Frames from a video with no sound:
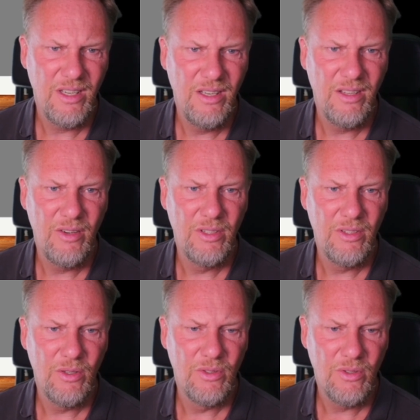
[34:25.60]
it, there is
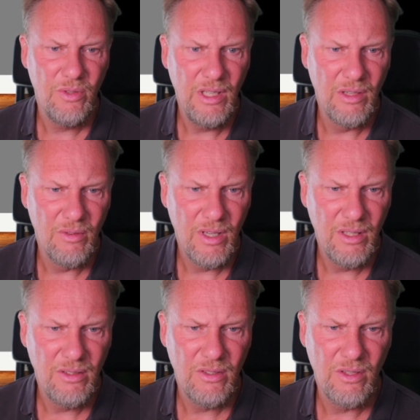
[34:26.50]
no screen,
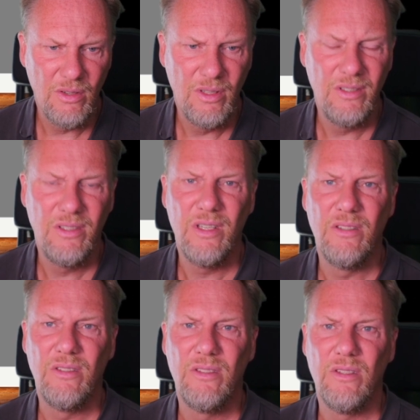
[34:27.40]
right? So this
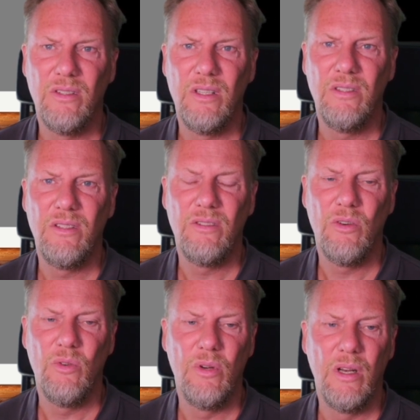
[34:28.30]
is
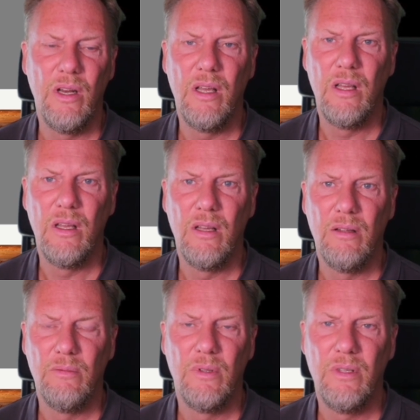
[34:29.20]

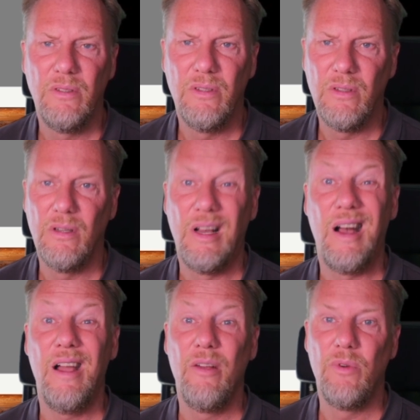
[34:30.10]
only, this is a
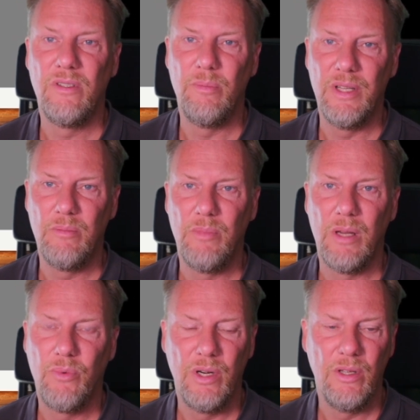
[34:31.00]
high-res
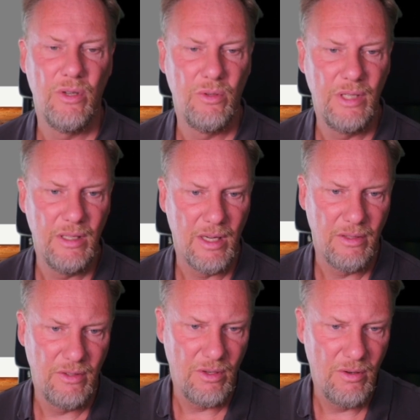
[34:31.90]
bitmap where you don't need
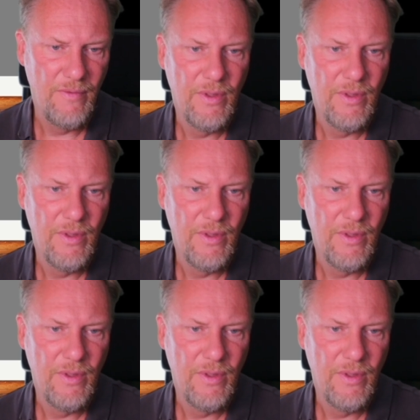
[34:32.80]
that. So